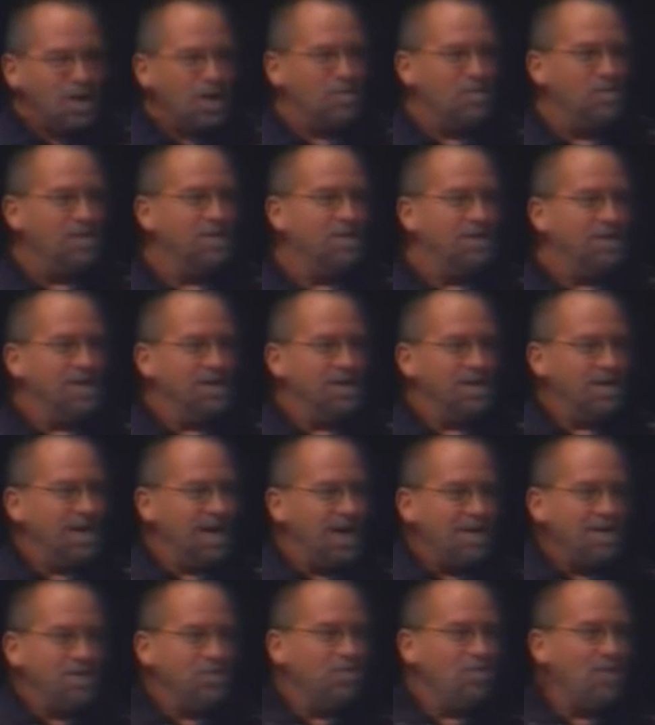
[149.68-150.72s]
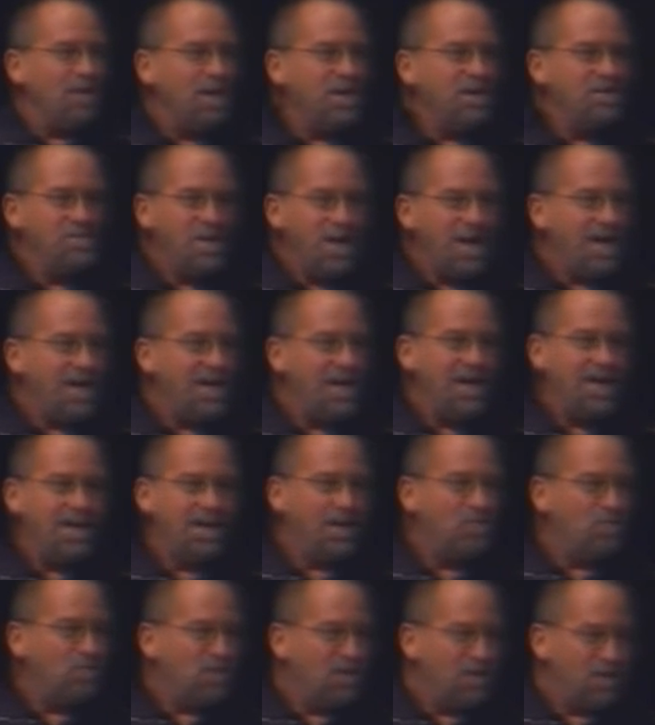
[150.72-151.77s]
up. And I can raise my
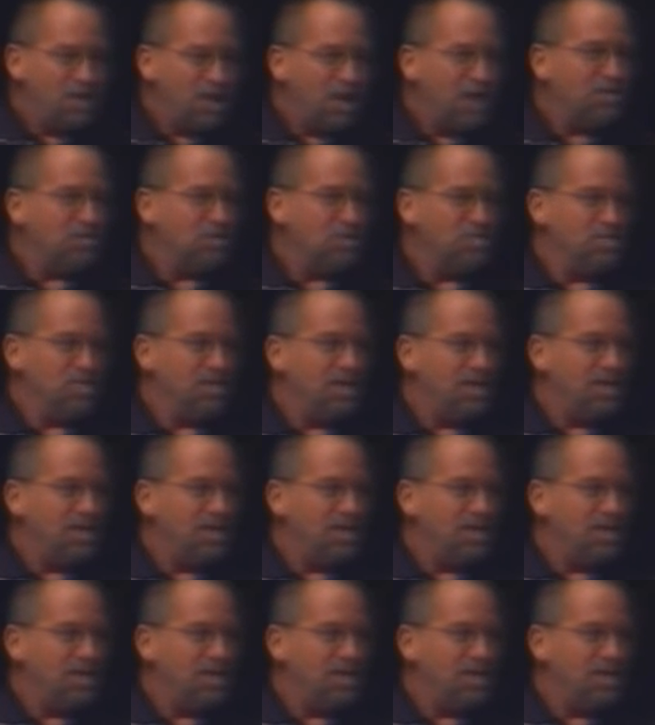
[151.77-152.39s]
hand. I'm one of them.